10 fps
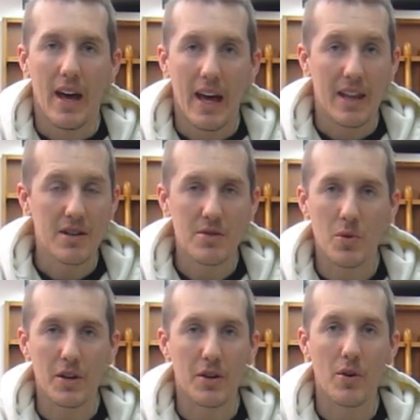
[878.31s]
And this
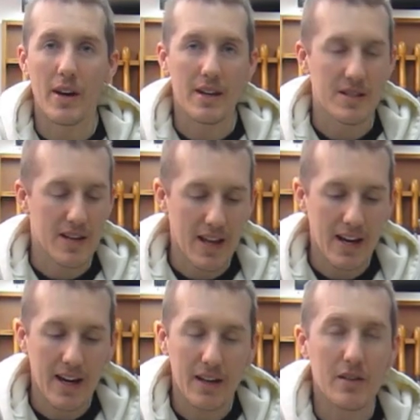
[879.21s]
worked great because any
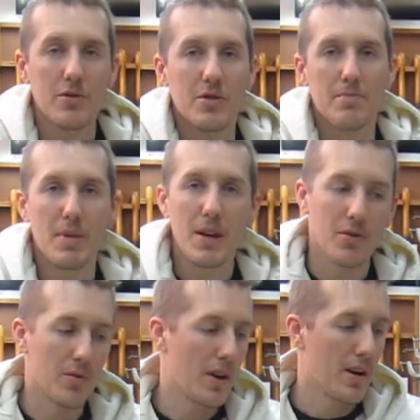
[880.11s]
hot glue just peeled
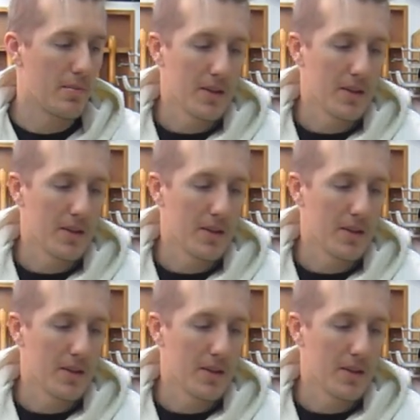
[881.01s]
right up.